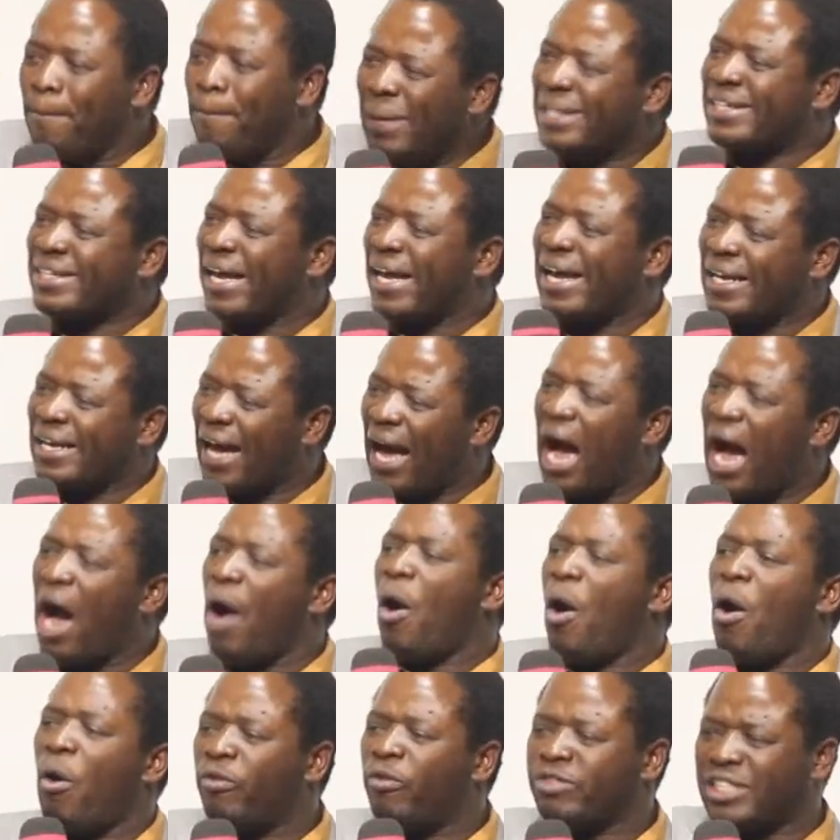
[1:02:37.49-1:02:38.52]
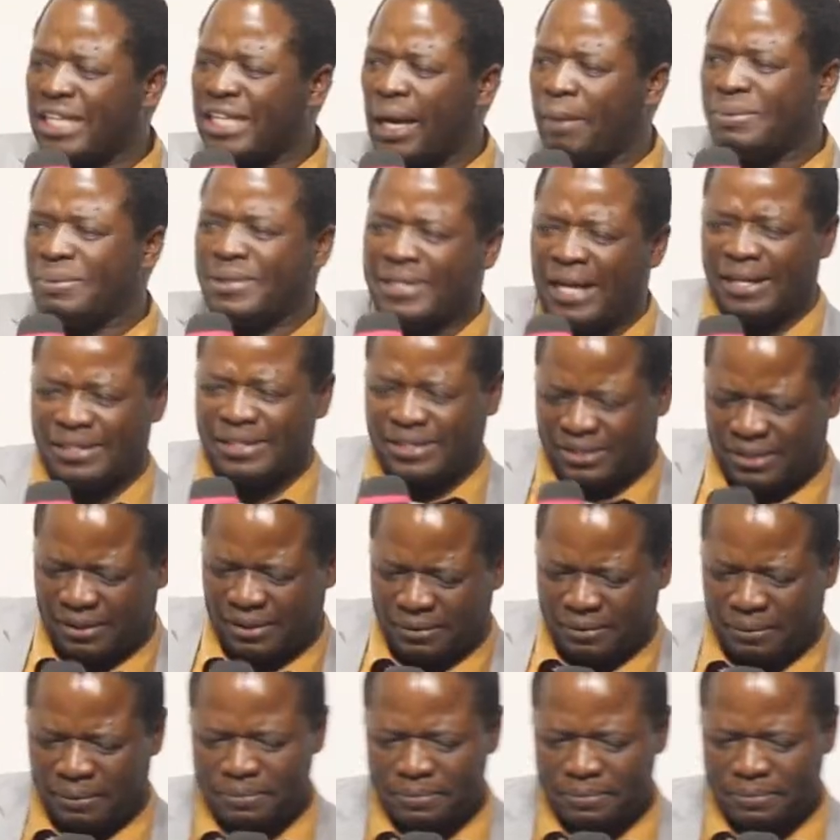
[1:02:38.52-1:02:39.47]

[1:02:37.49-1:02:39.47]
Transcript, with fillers: meet an hour of temptation.